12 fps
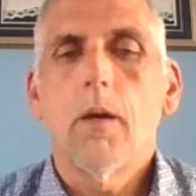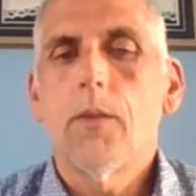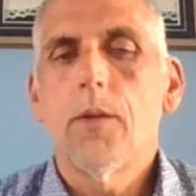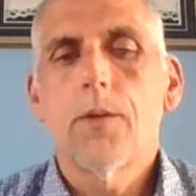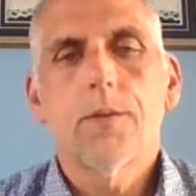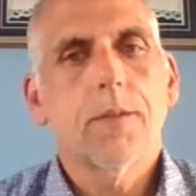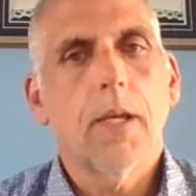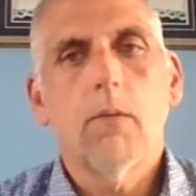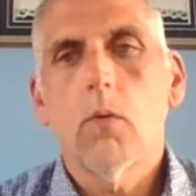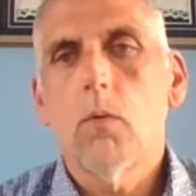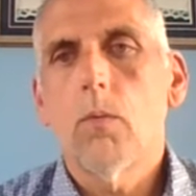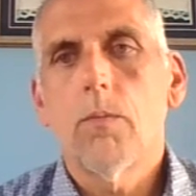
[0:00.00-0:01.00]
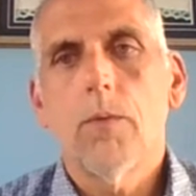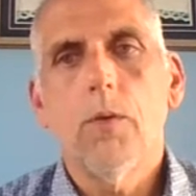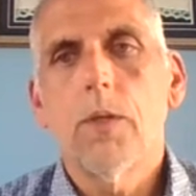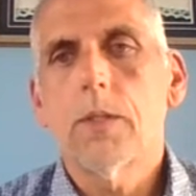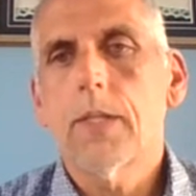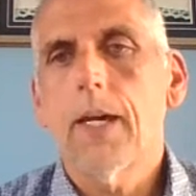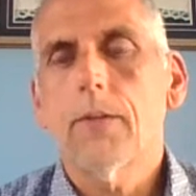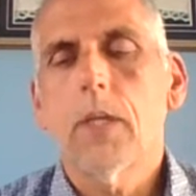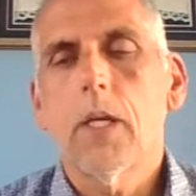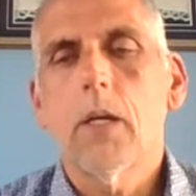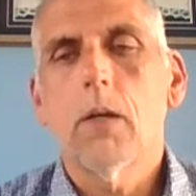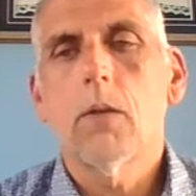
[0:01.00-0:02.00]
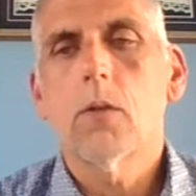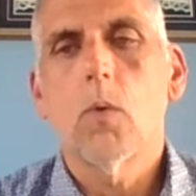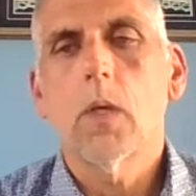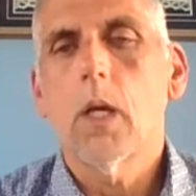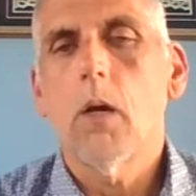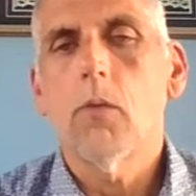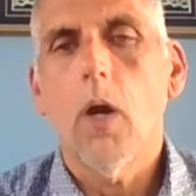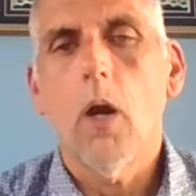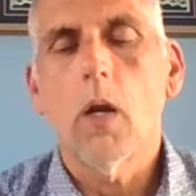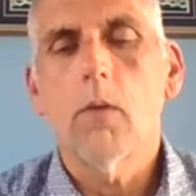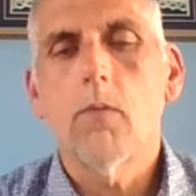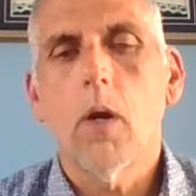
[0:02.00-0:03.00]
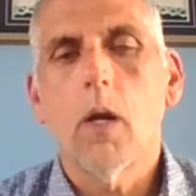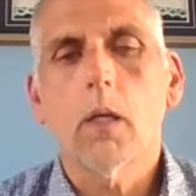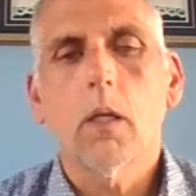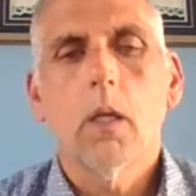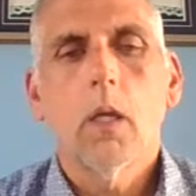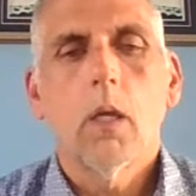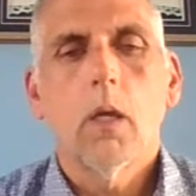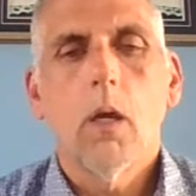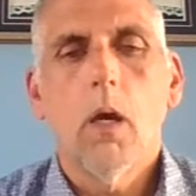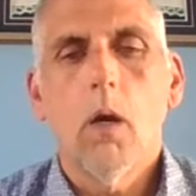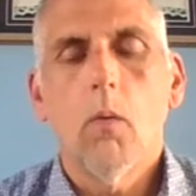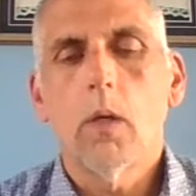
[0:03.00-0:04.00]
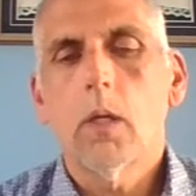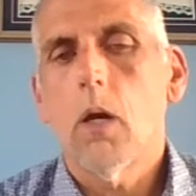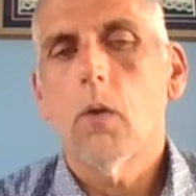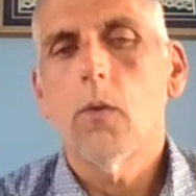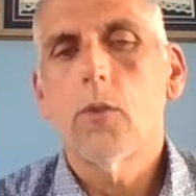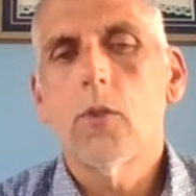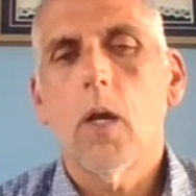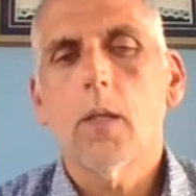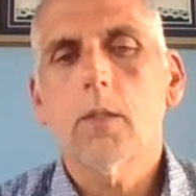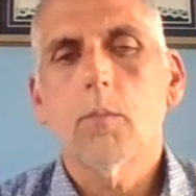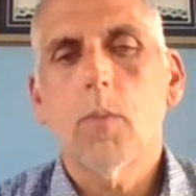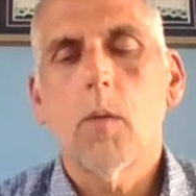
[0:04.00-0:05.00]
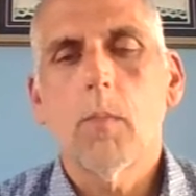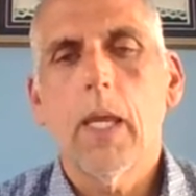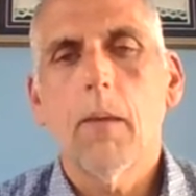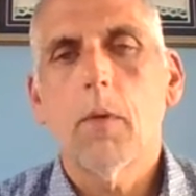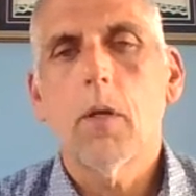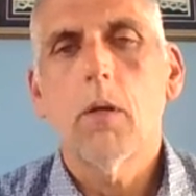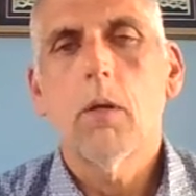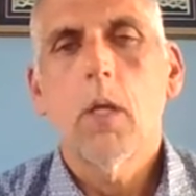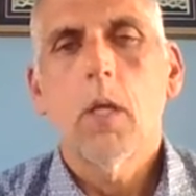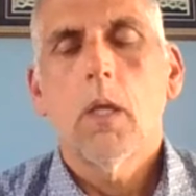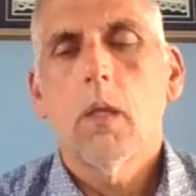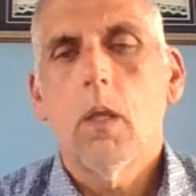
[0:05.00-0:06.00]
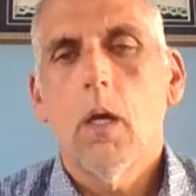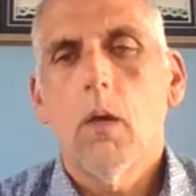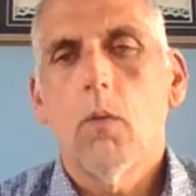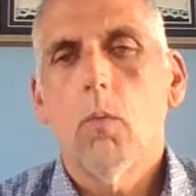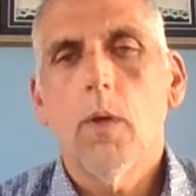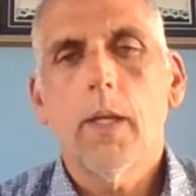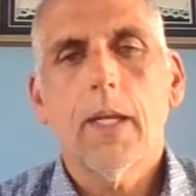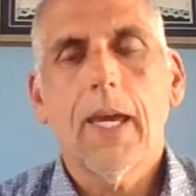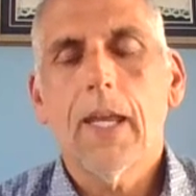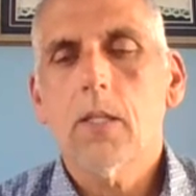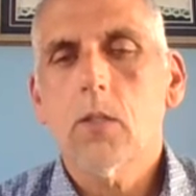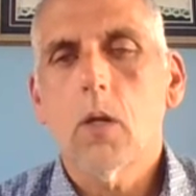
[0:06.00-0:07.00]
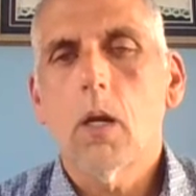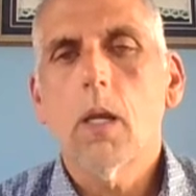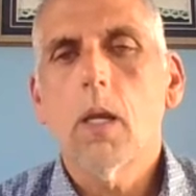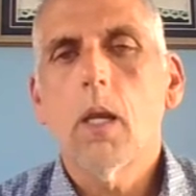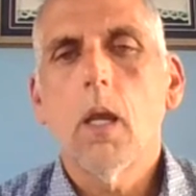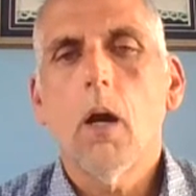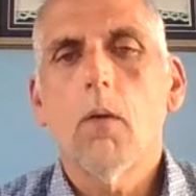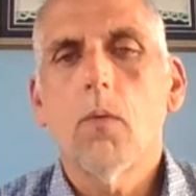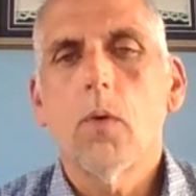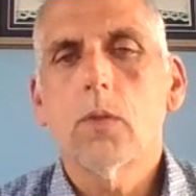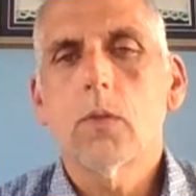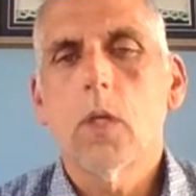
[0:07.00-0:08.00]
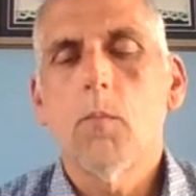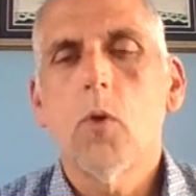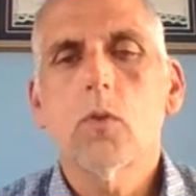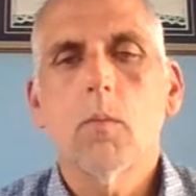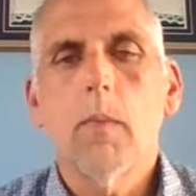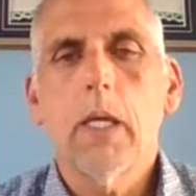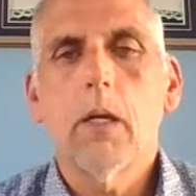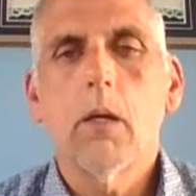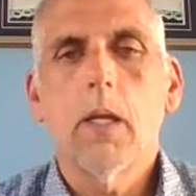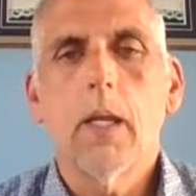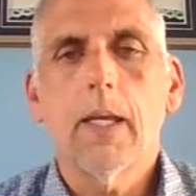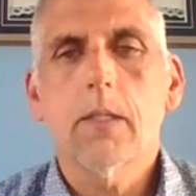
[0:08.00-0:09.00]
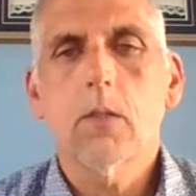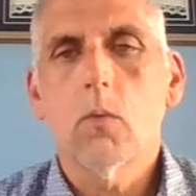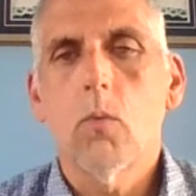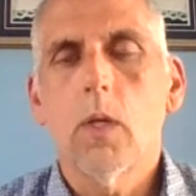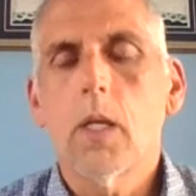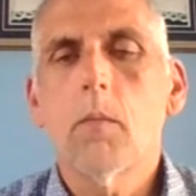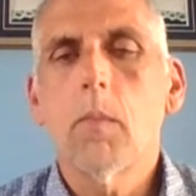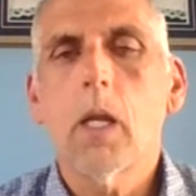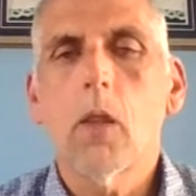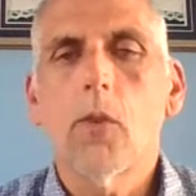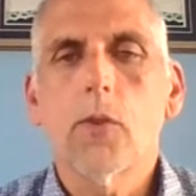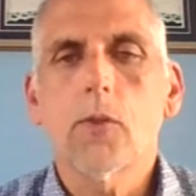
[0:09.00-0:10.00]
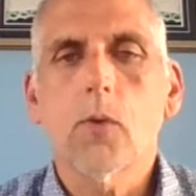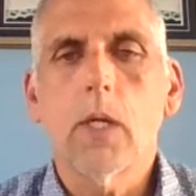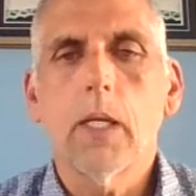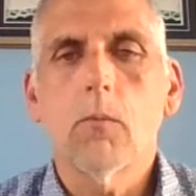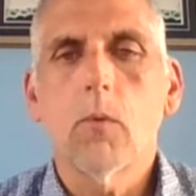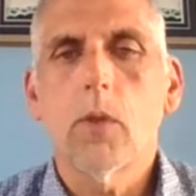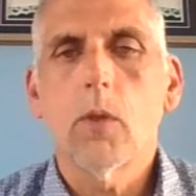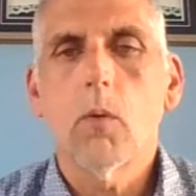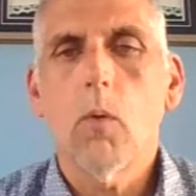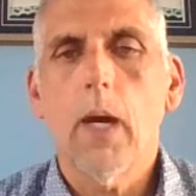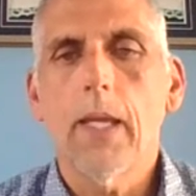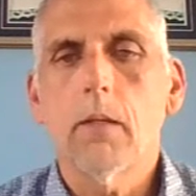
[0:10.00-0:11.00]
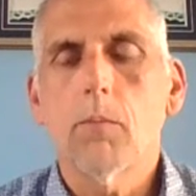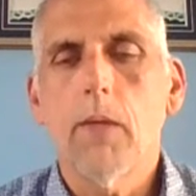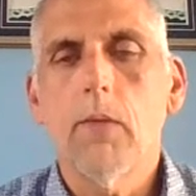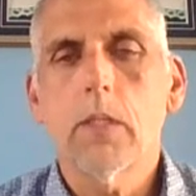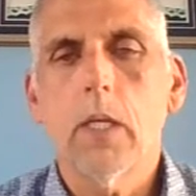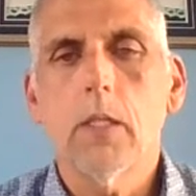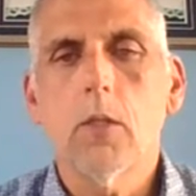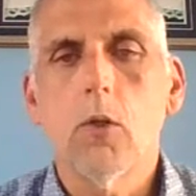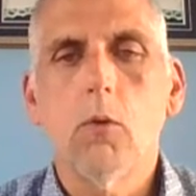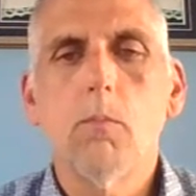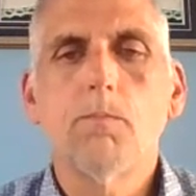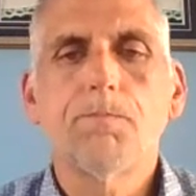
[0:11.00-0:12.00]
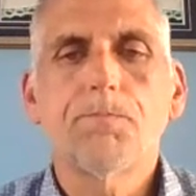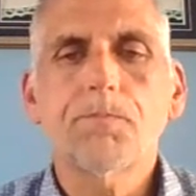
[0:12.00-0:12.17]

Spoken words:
There are several units out there. There's one called the Aardvark, one called the Johnson Permeameter. The one that kind of started it off was the Permeameter, and that's the one in the middle of the screen with the white PVC tube.